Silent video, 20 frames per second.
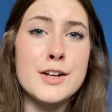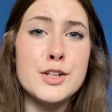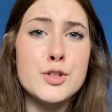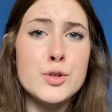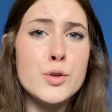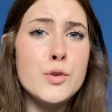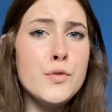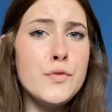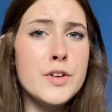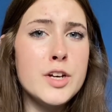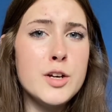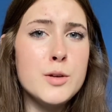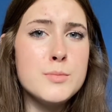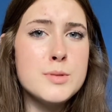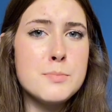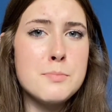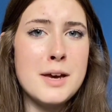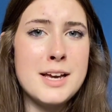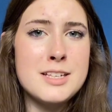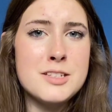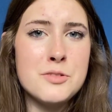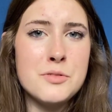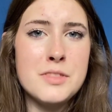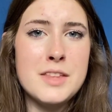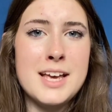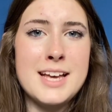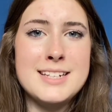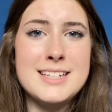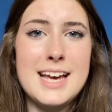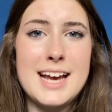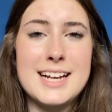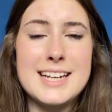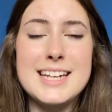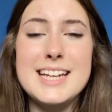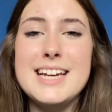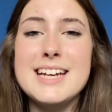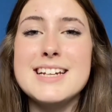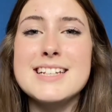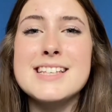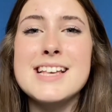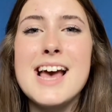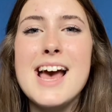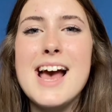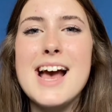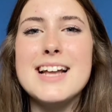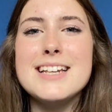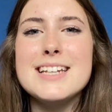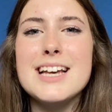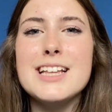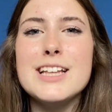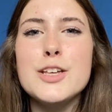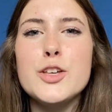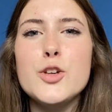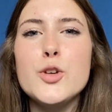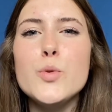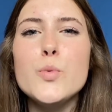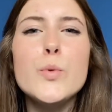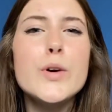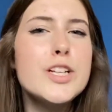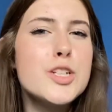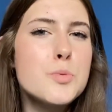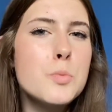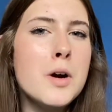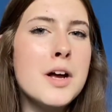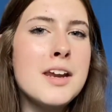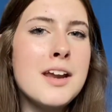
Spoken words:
two films based on their techniques and telling you which one